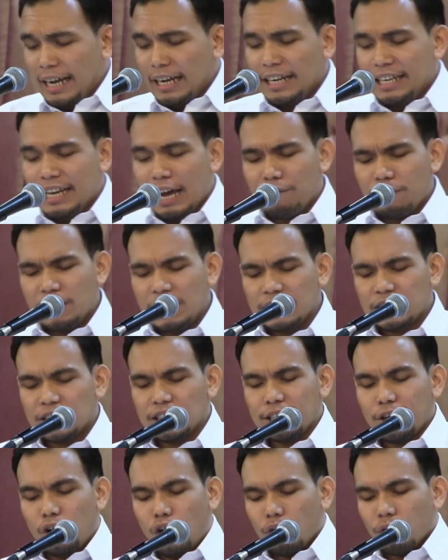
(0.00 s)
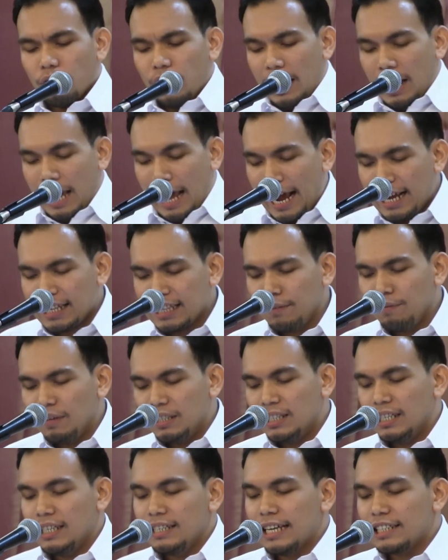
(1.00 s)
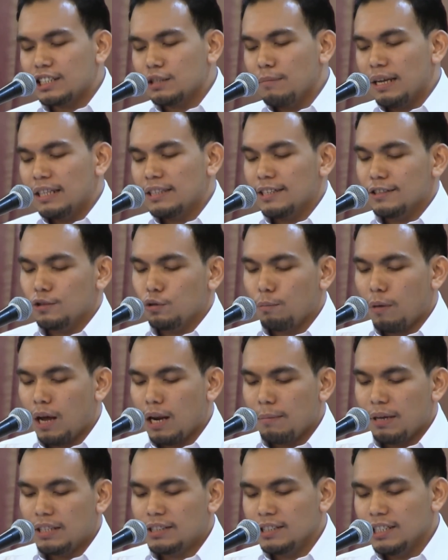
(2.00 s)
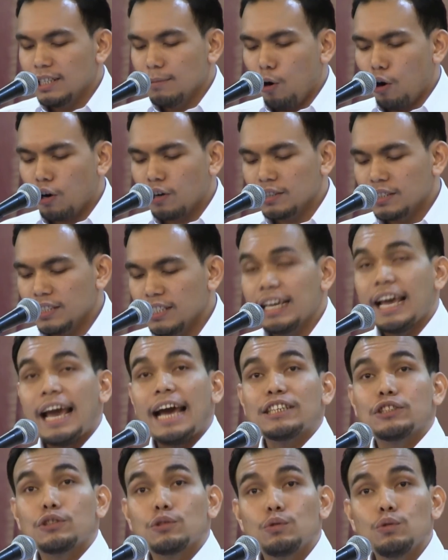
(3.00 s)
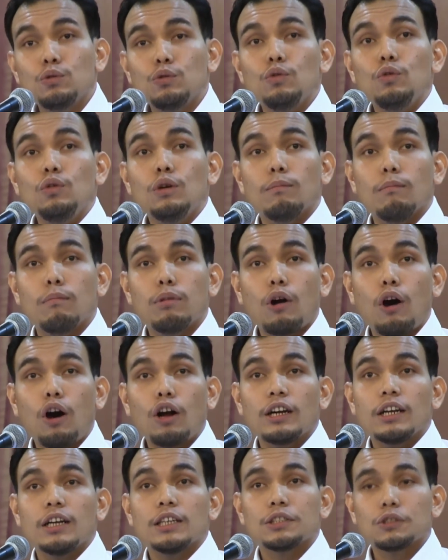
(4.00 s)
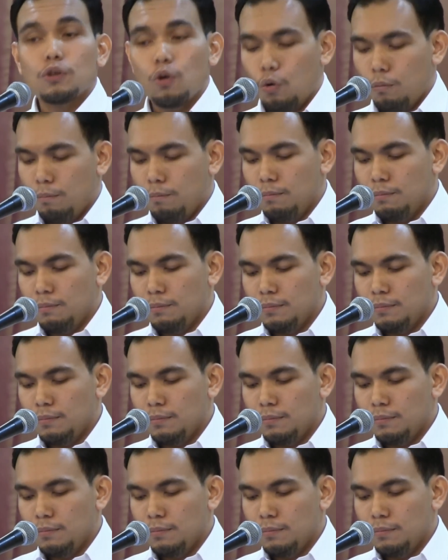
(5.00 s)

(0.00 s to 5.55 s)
The definition of activity detrimental to parliamentary democracy has too broad a scope.